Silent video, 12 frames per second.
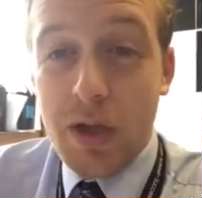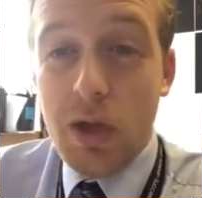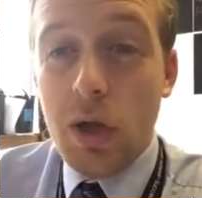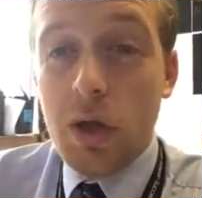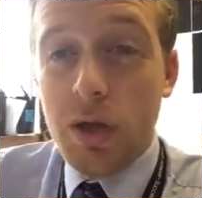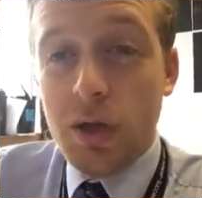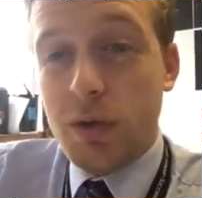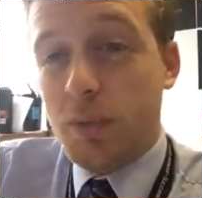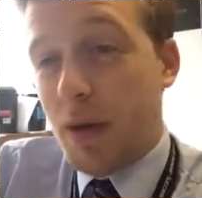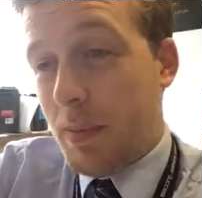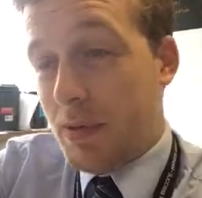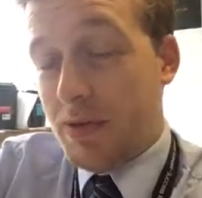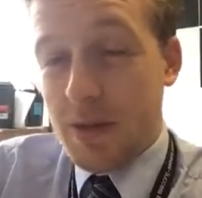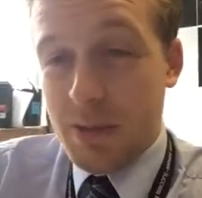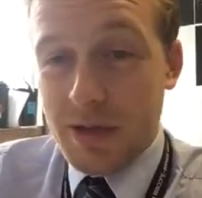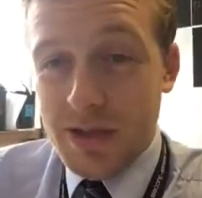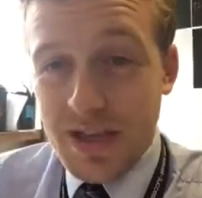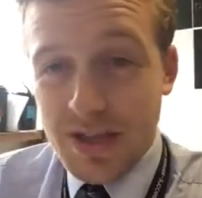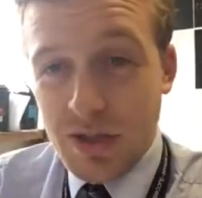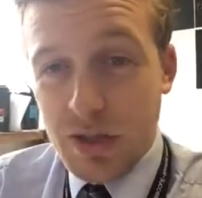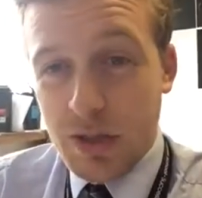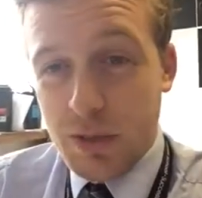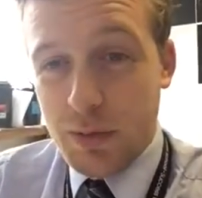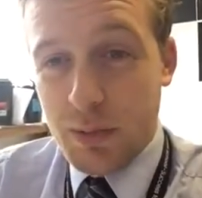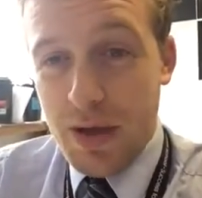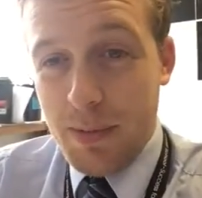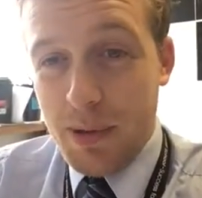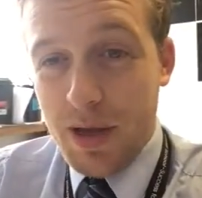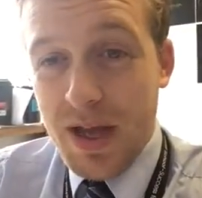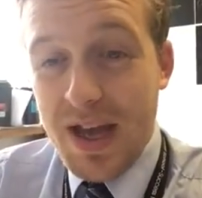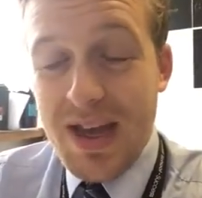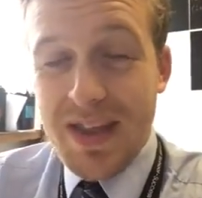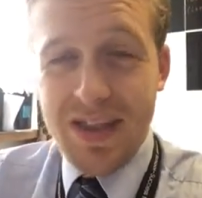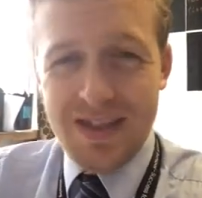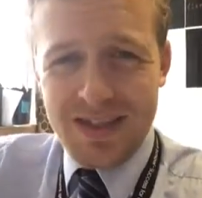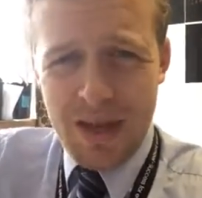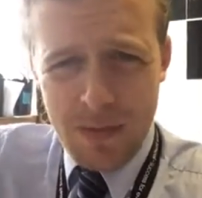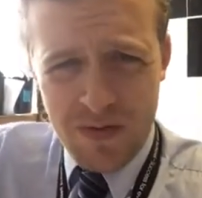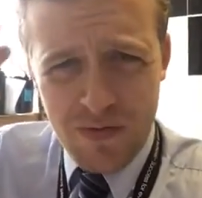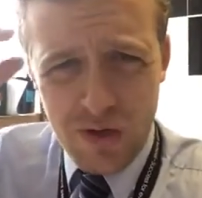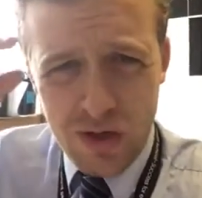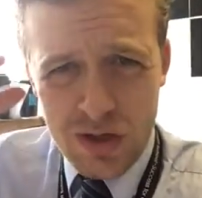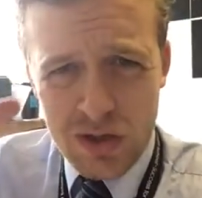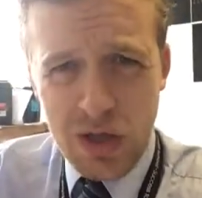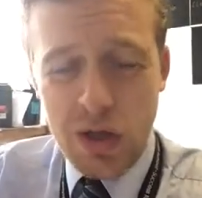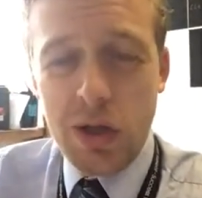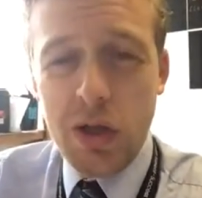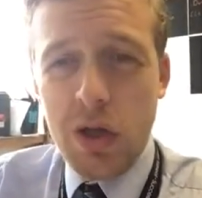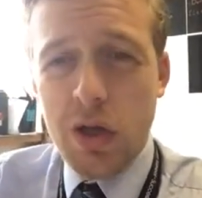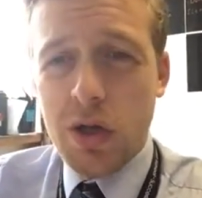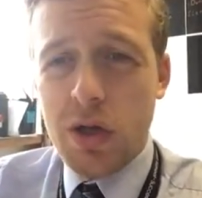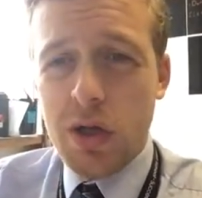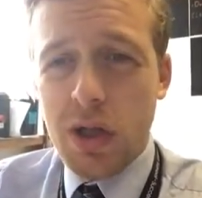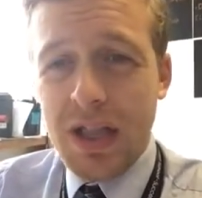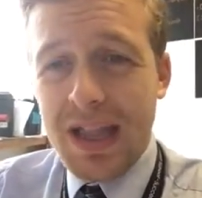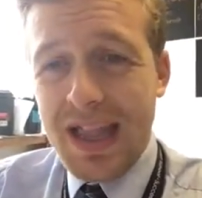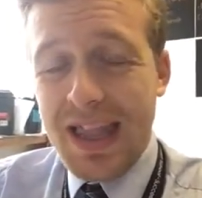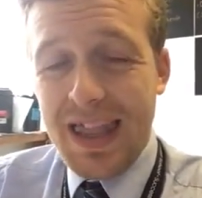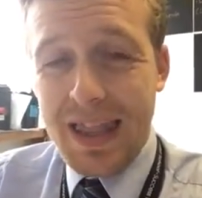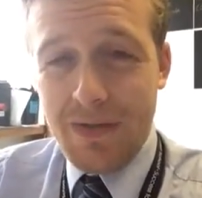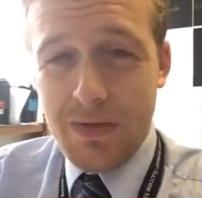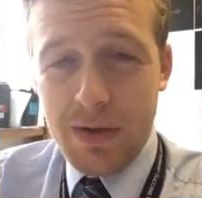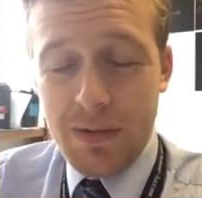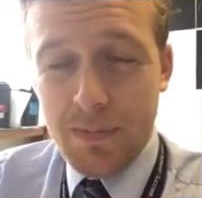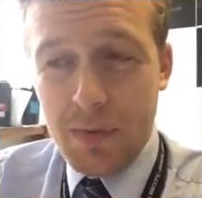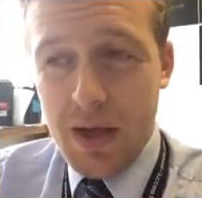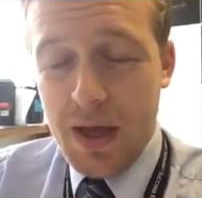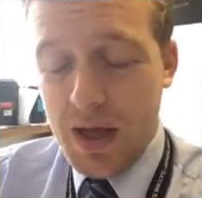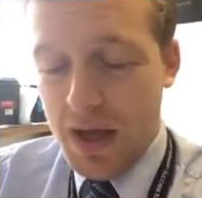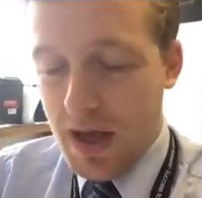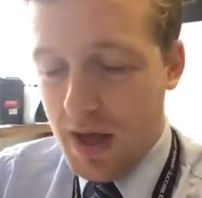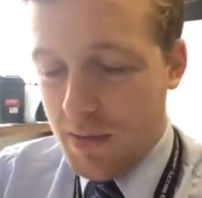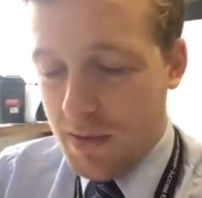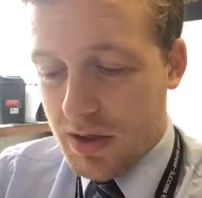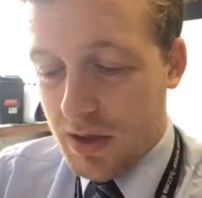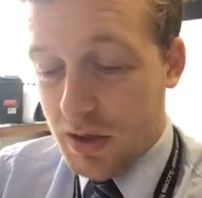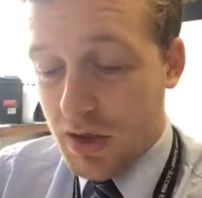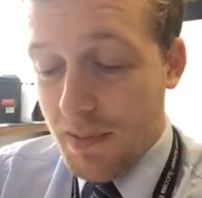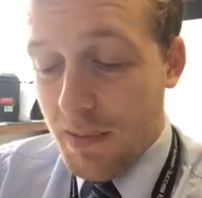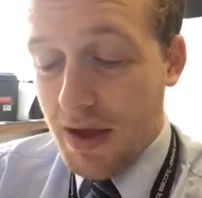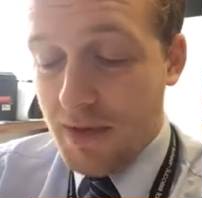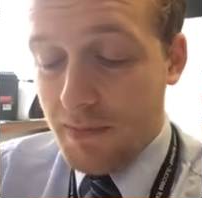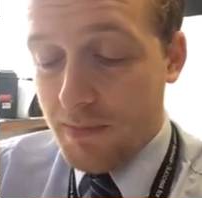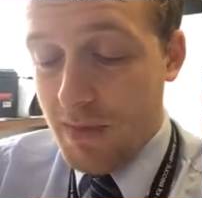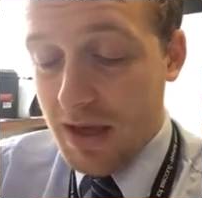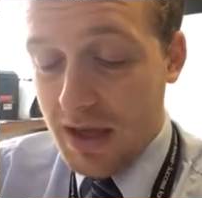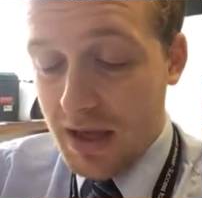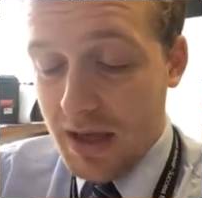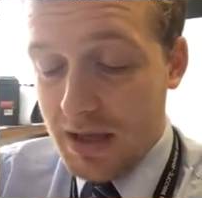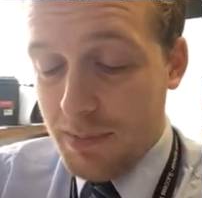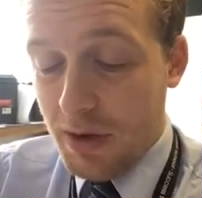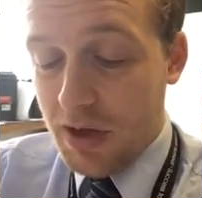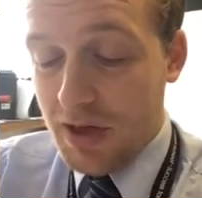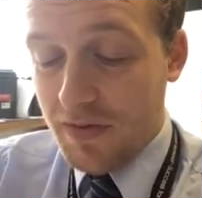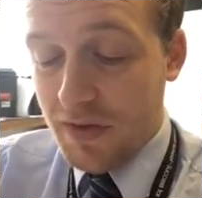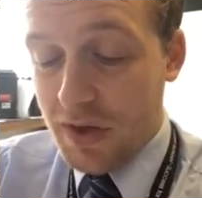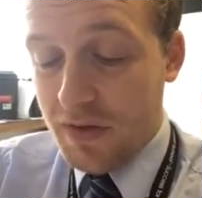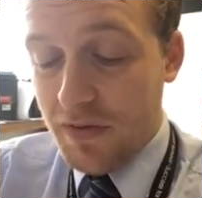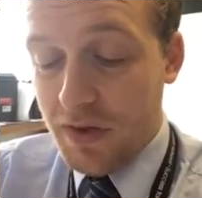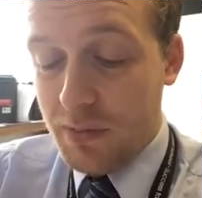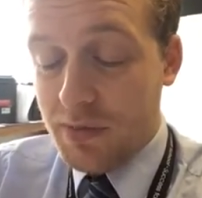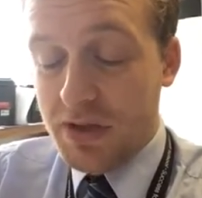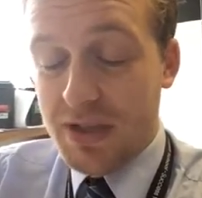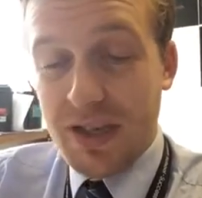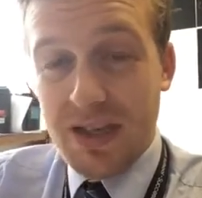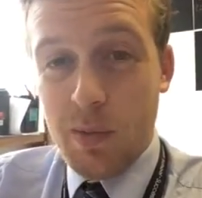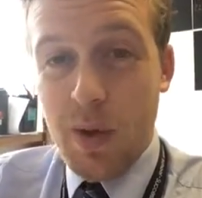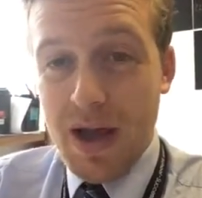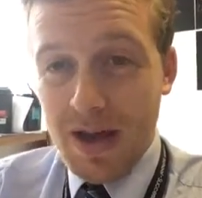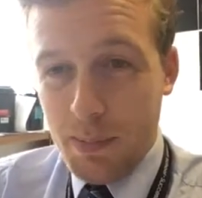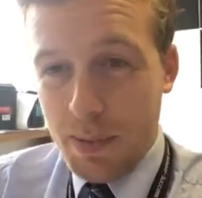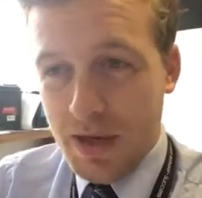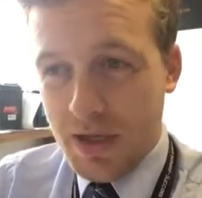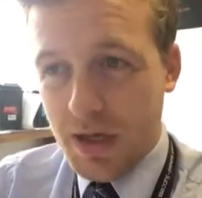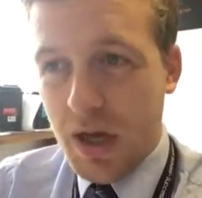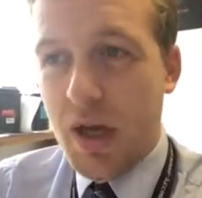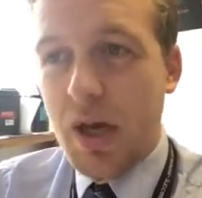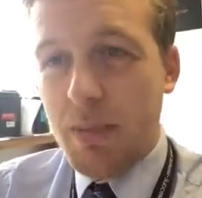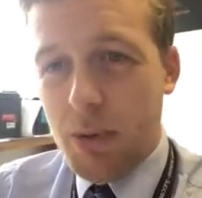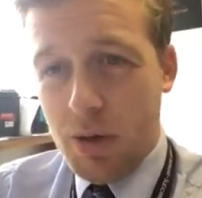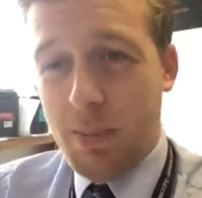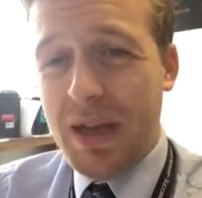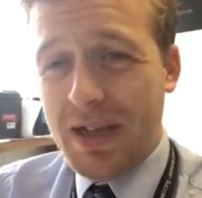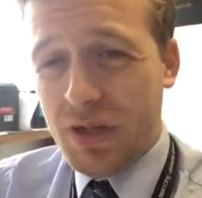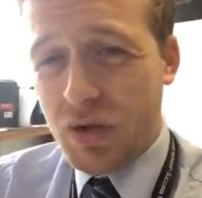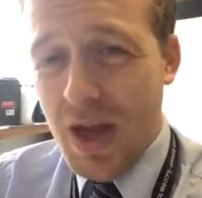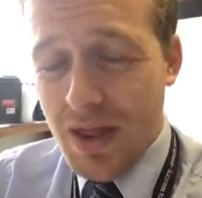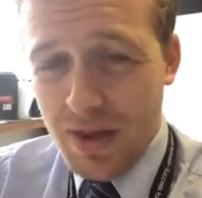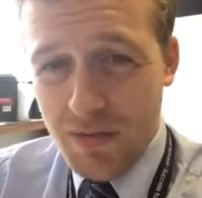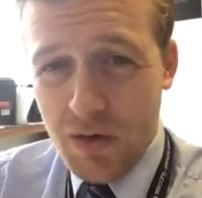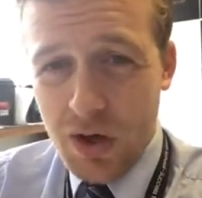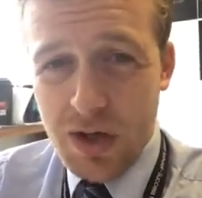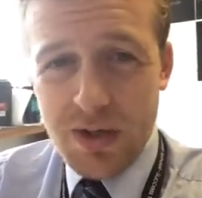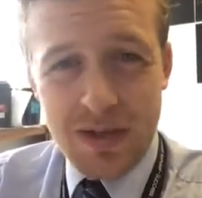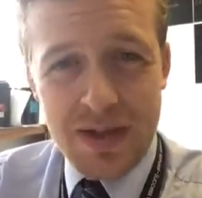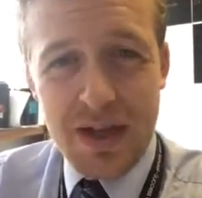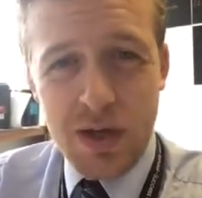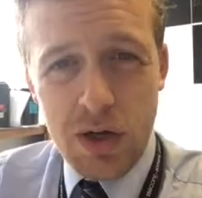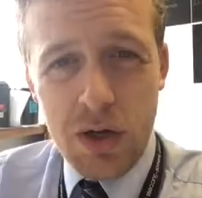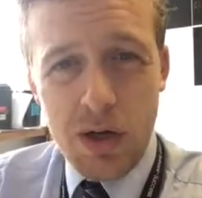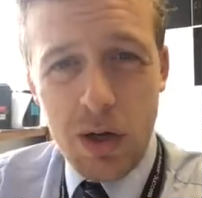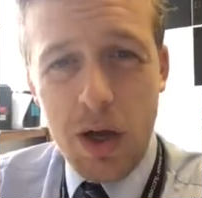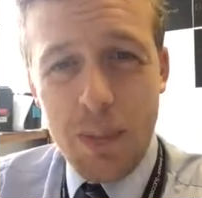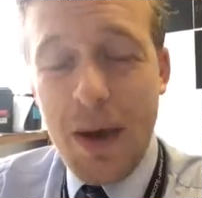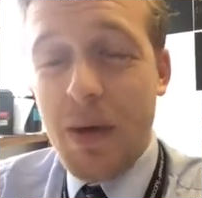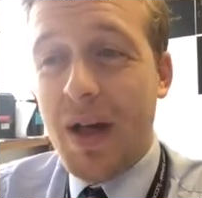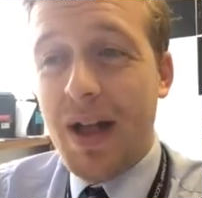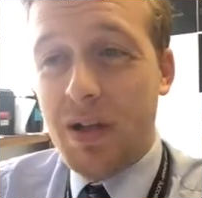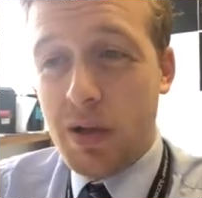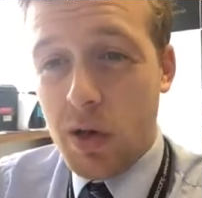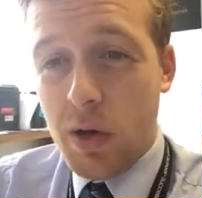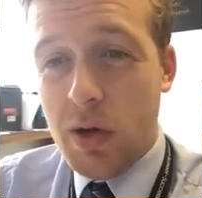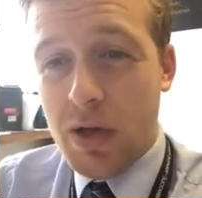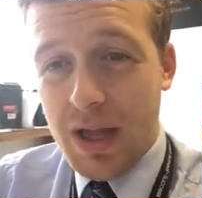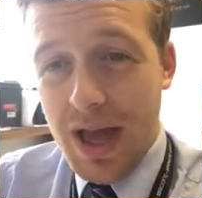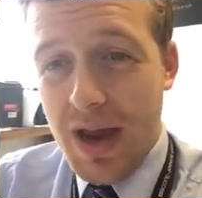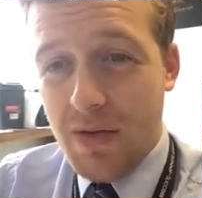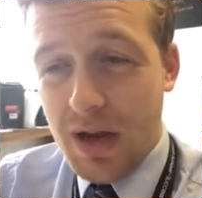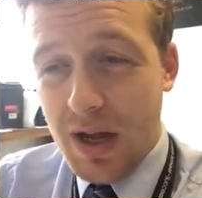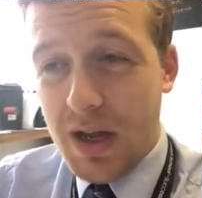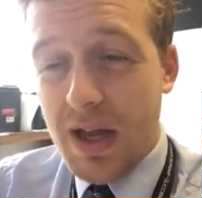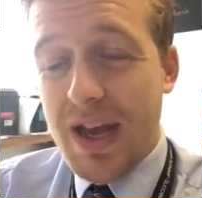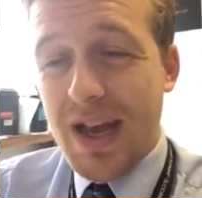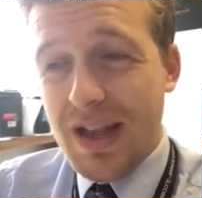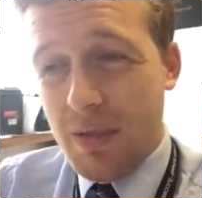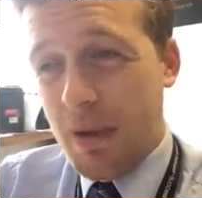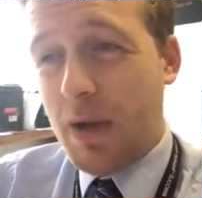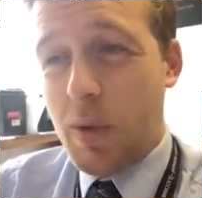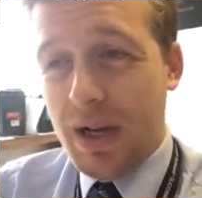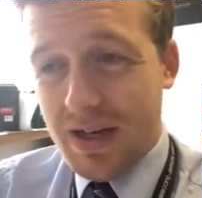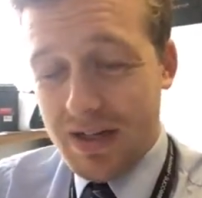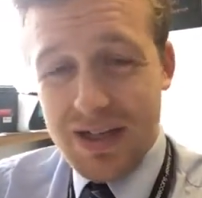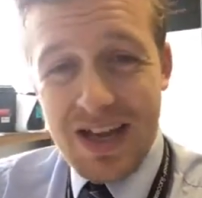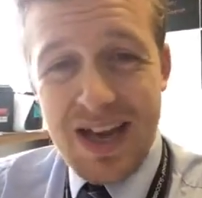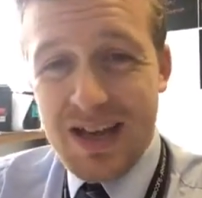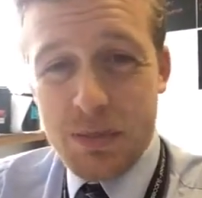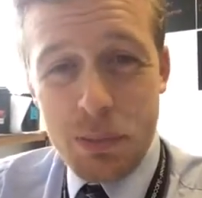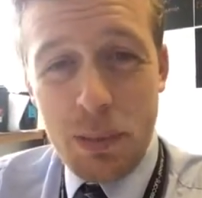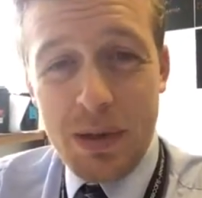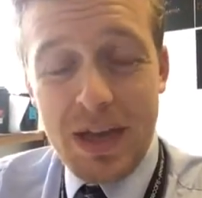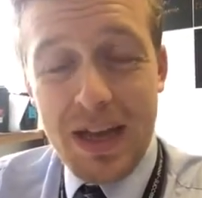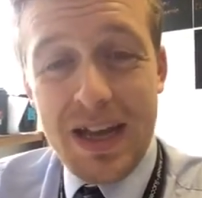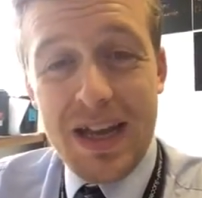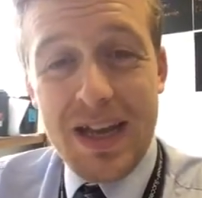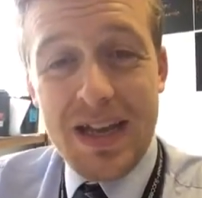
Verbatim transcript: Local newspapers similar to national newspaper. This time they're focused on a local level. Um, so that might make it more difficult for them to see the wider picture. But a big strength, of course, is they're going to know a lot about that local area. And the big weakness, again, is probably